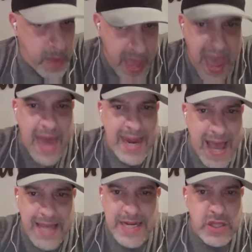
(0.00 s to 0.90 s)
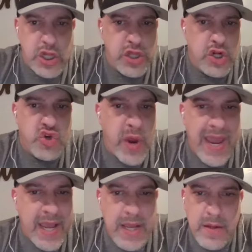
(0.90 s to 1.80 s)
adding on to the
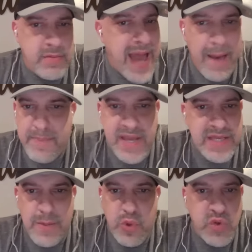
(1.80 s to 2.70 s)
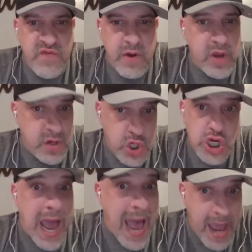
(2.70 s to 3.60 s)
Drake not being someone who's very
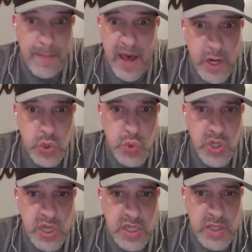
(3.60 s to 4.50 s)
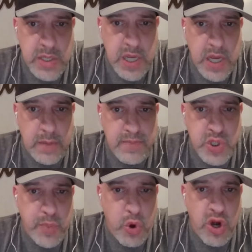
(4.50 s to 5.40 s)
shy about his his uh,
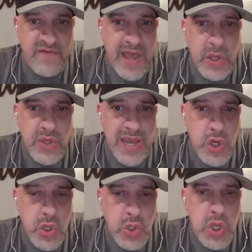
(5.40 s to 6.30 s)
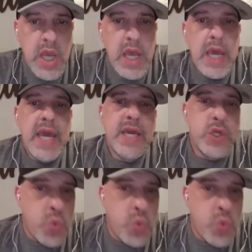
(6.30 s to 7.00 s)
support of the Hell's Angels. He's